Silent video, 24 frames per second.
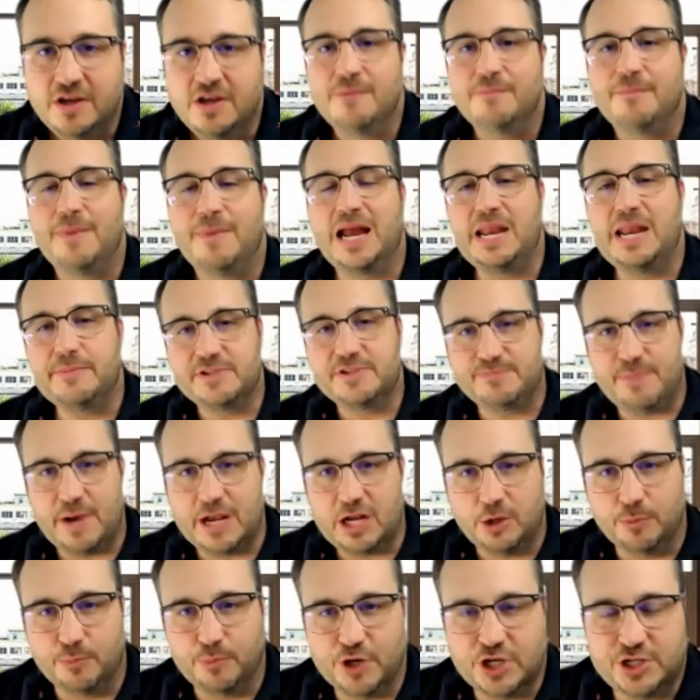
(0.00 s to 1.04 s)
My name is
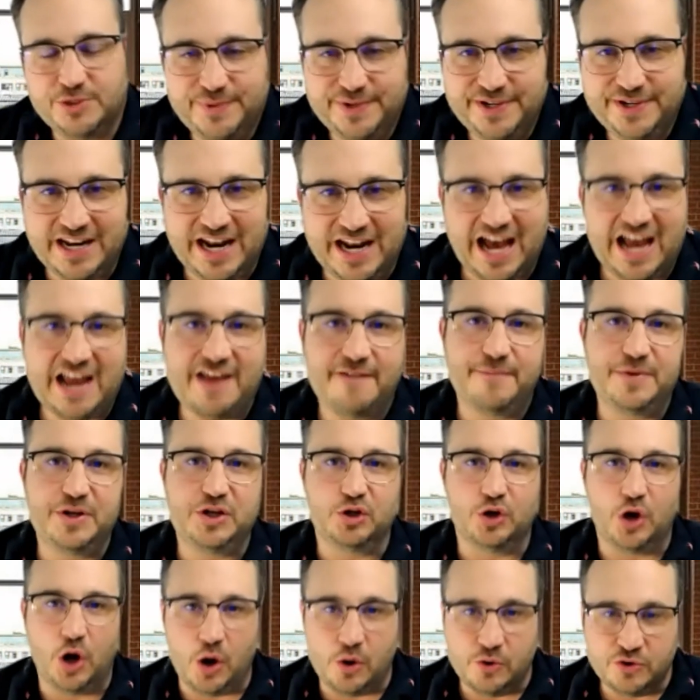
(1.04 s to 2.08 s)
Michael Bridgman, and I have been
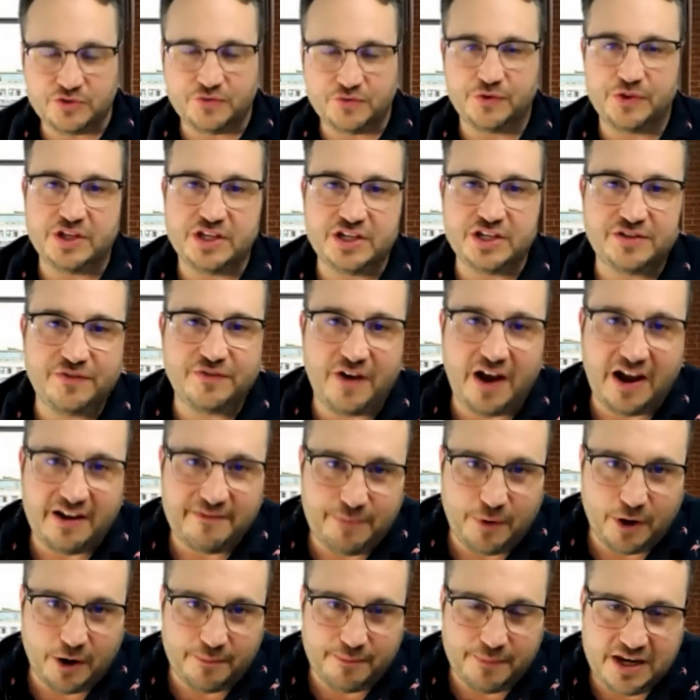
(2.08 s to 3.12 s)
your host for these
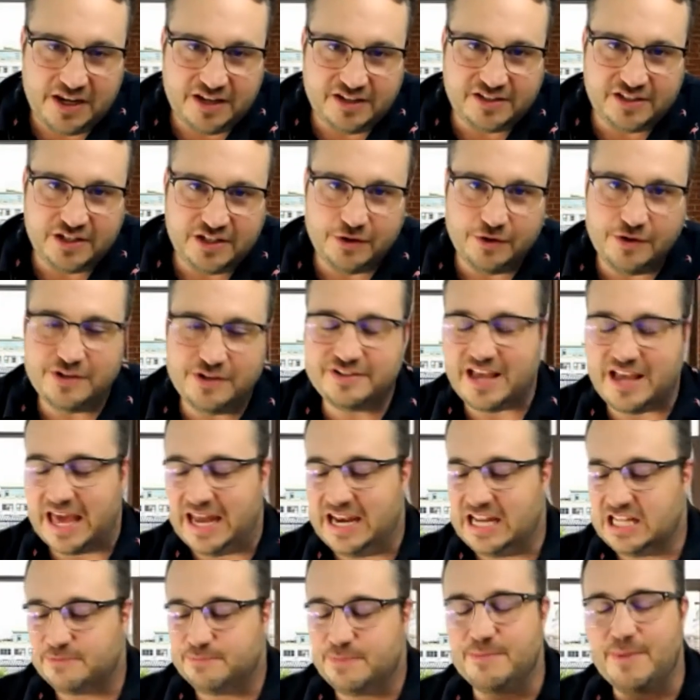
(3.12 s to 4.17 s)
five part mini series.
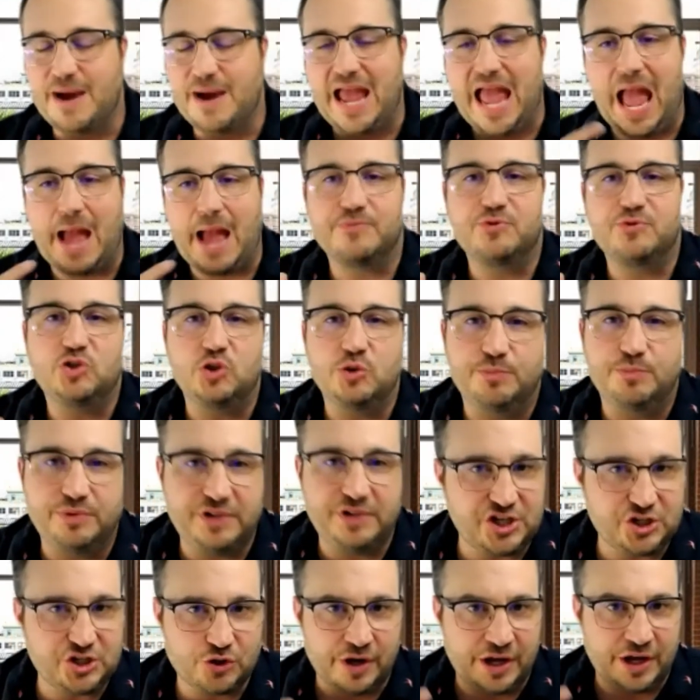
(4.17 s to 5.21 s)
And it's been my absolute
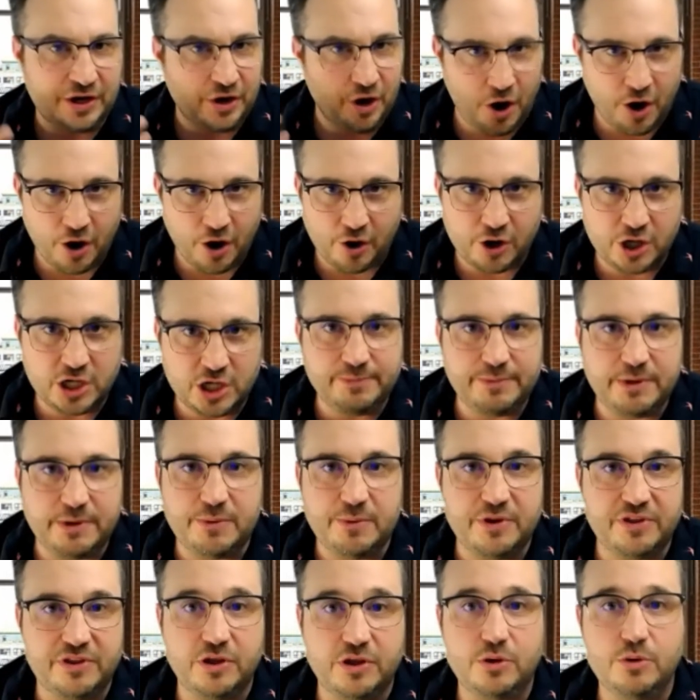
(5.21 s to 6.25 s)
pleasure and honor to be
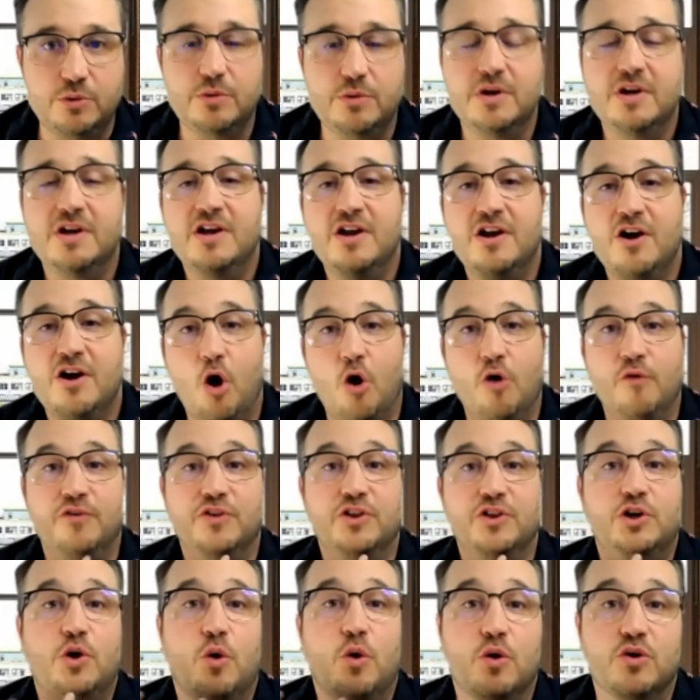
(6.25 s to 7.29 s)
with you over
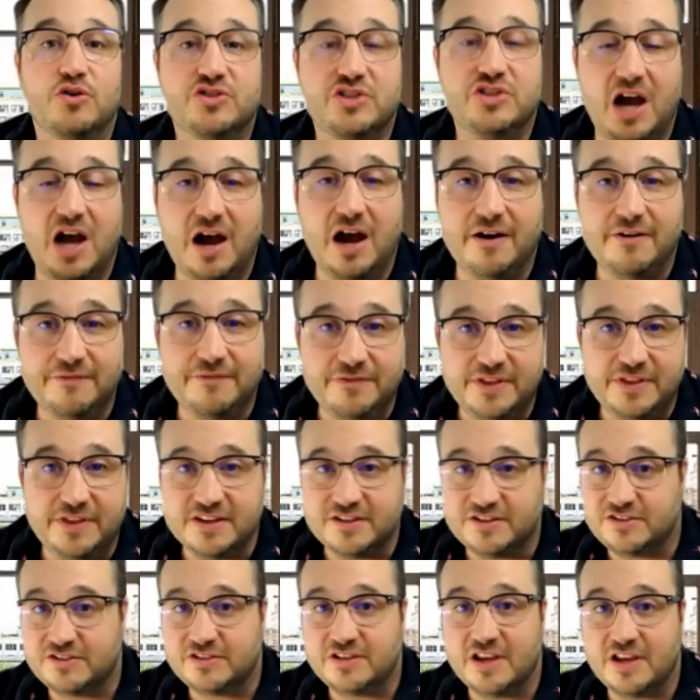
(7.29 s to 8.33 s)
the course of
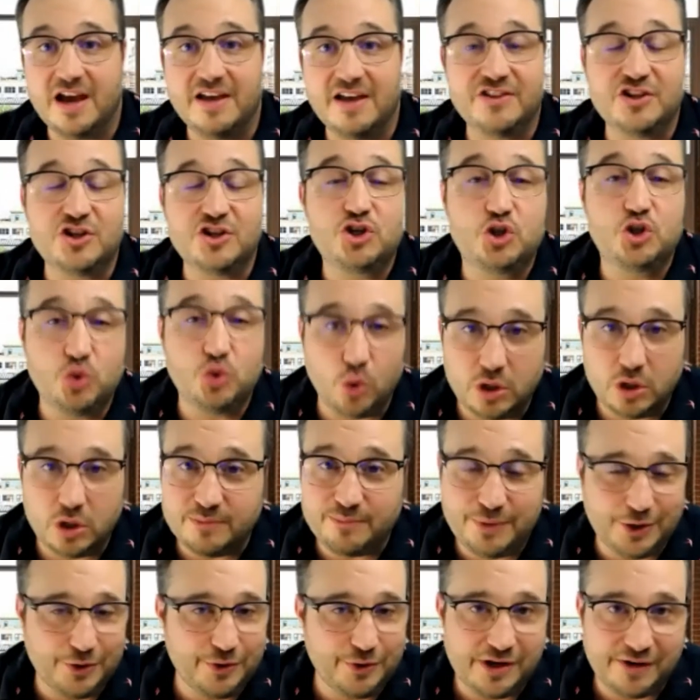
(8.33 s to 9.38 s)
this, uh, this short
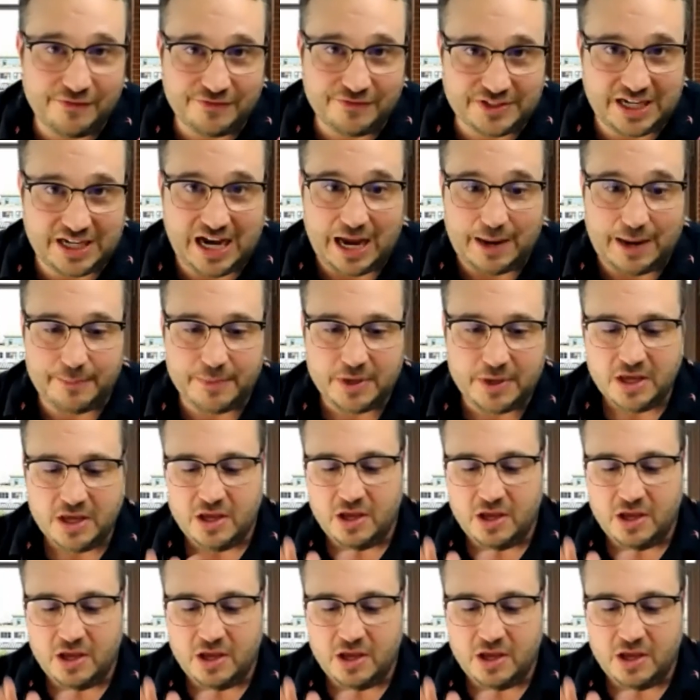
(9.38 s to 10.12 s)
period of time.